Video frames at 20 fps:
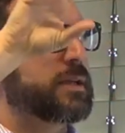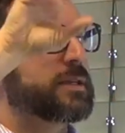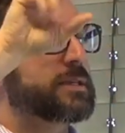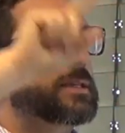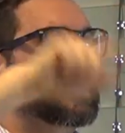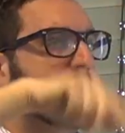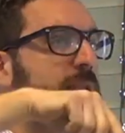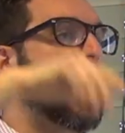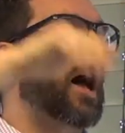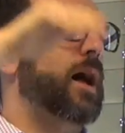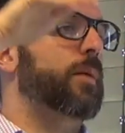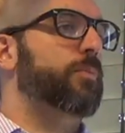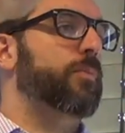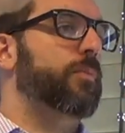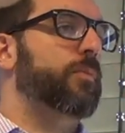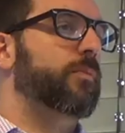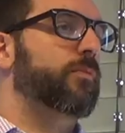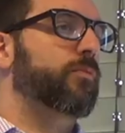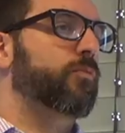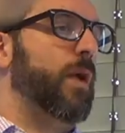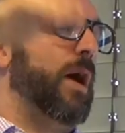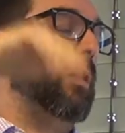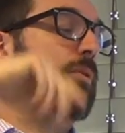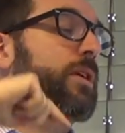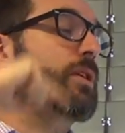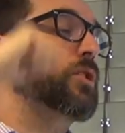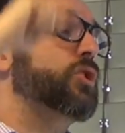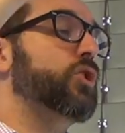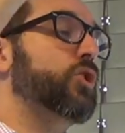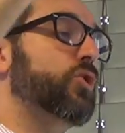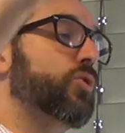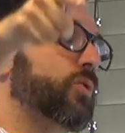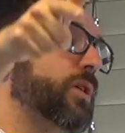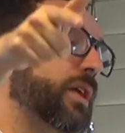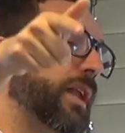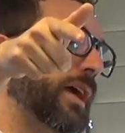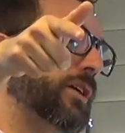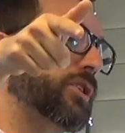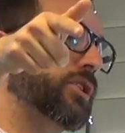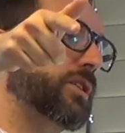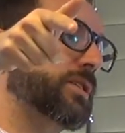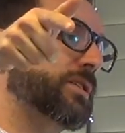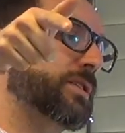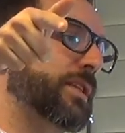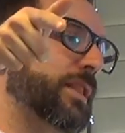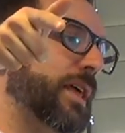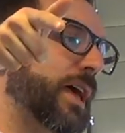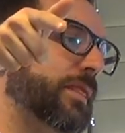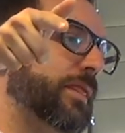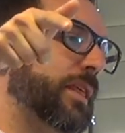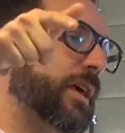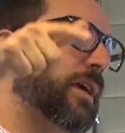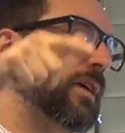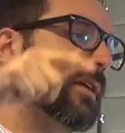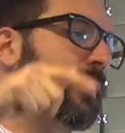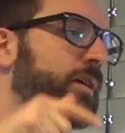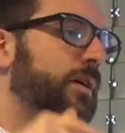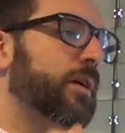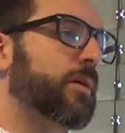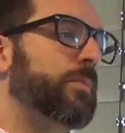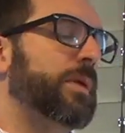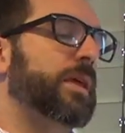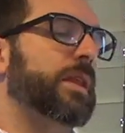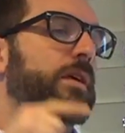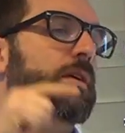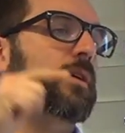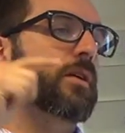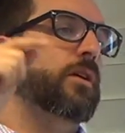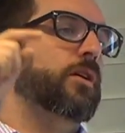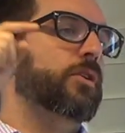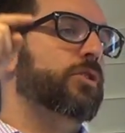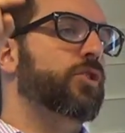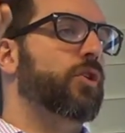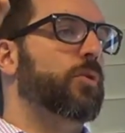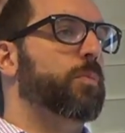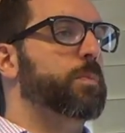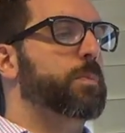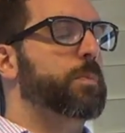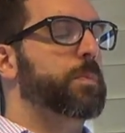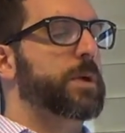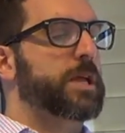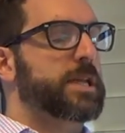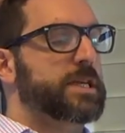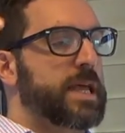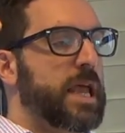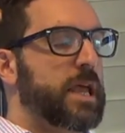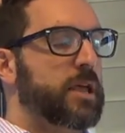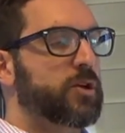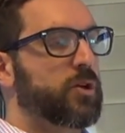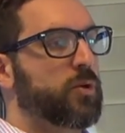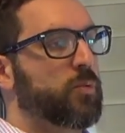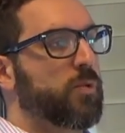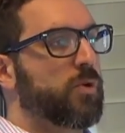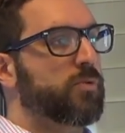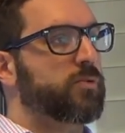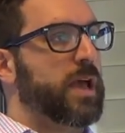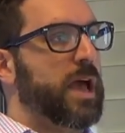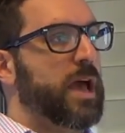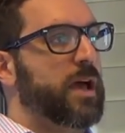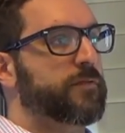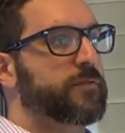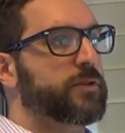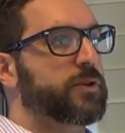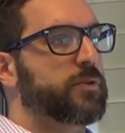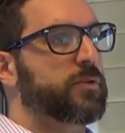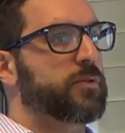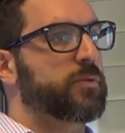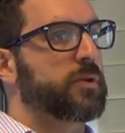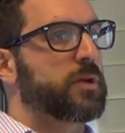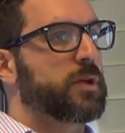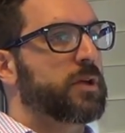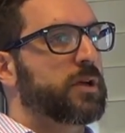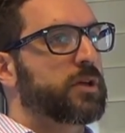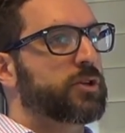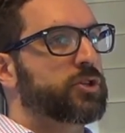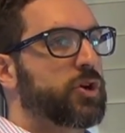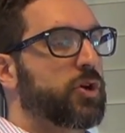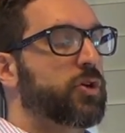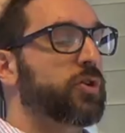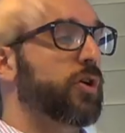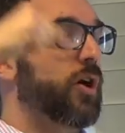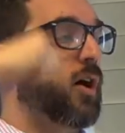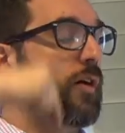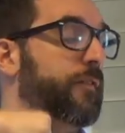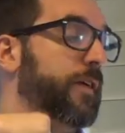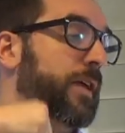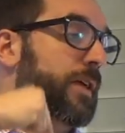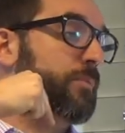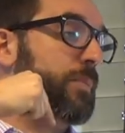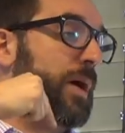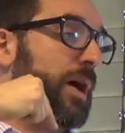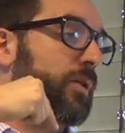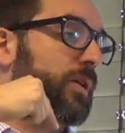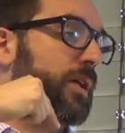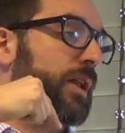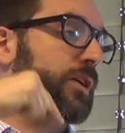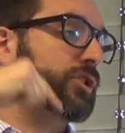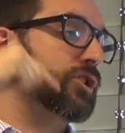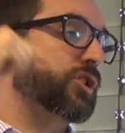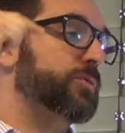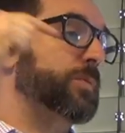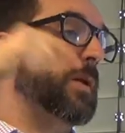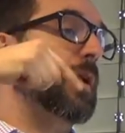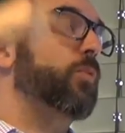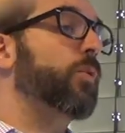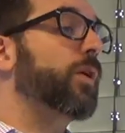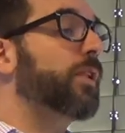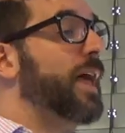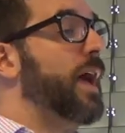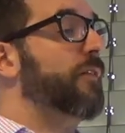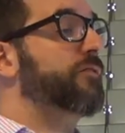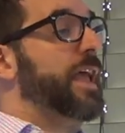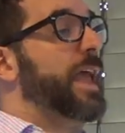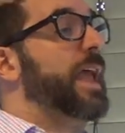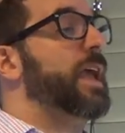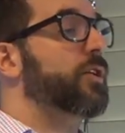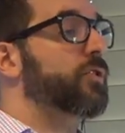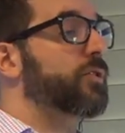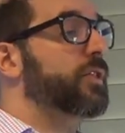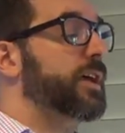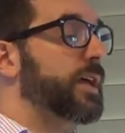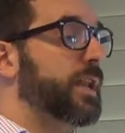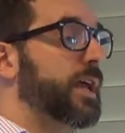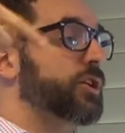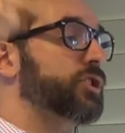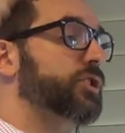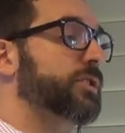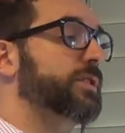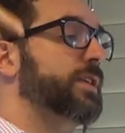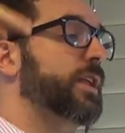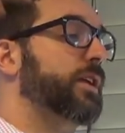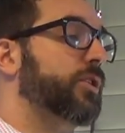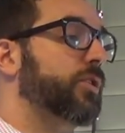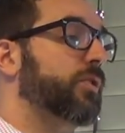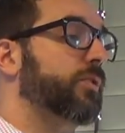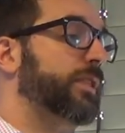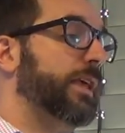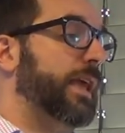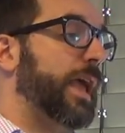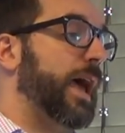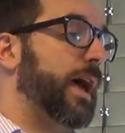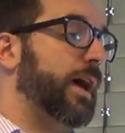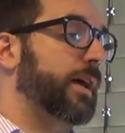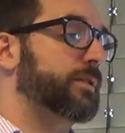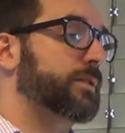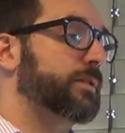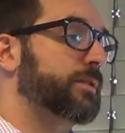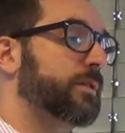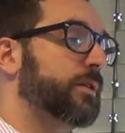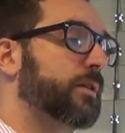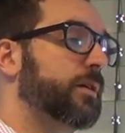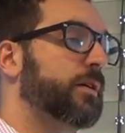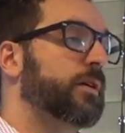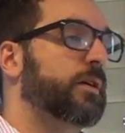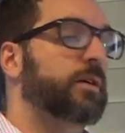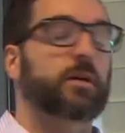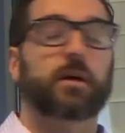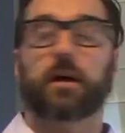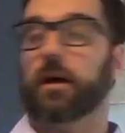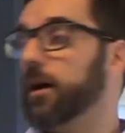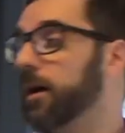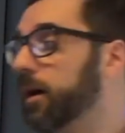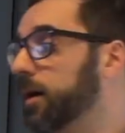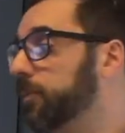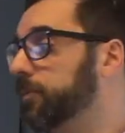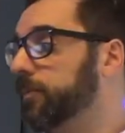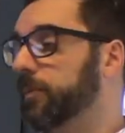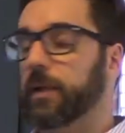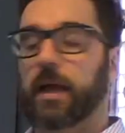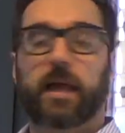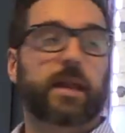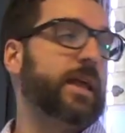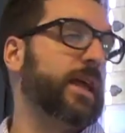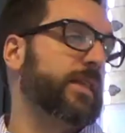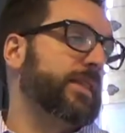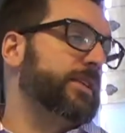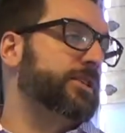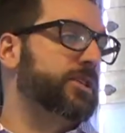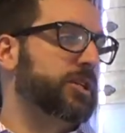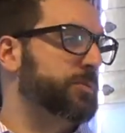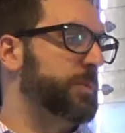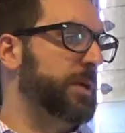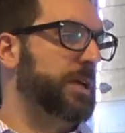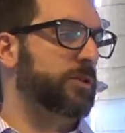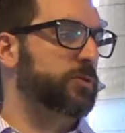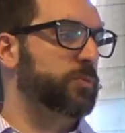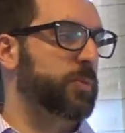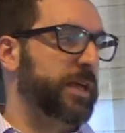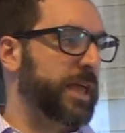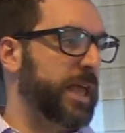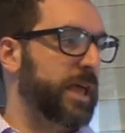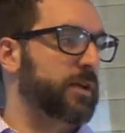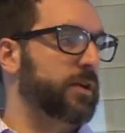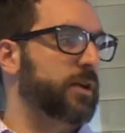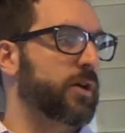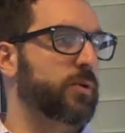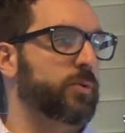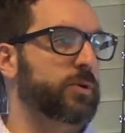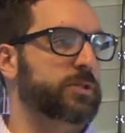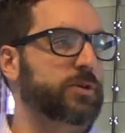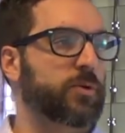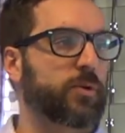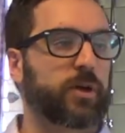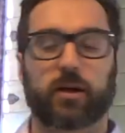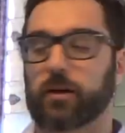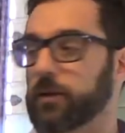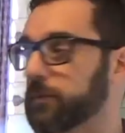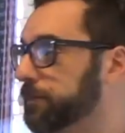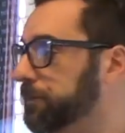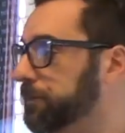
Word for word: stop routing new connections to that thing, meaning your container won't have to turn off inbound connections, but it will have to handle the connections that it currently has. Um, sure. And again, that's just because we can't know what's going on.